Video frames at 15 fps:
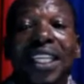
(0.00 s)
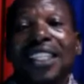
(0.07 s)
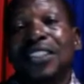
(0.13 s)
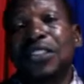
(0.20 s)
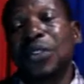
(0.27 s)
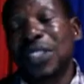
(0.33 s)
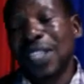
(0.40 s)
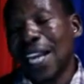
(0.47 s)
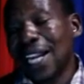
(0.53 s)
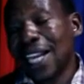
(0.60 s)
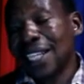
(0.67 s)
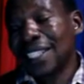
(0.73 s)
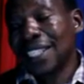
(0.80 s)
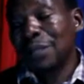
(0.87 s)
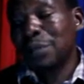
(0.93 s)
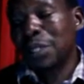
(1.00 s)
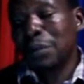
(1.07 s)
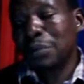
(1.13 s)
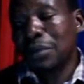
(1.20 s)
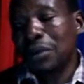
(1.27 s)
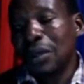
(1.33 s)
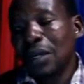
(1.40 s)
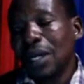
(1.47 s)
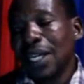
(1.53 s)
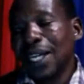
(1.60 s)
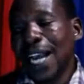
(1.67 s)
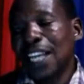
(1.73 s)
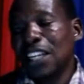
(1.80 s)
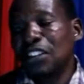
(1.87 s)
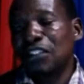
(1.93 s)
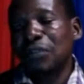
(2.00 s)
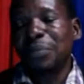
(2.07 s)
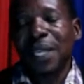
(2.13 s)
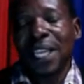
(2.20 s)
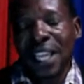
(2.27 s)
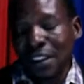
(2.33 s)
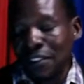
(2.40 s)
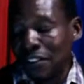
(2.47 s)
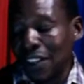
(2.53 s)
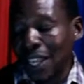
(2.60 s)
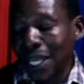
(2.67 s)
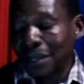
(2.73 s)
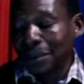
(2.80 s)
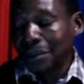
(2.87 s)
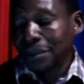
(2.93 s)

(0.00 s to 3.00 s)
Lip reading: is not an acceptable kind of behavior.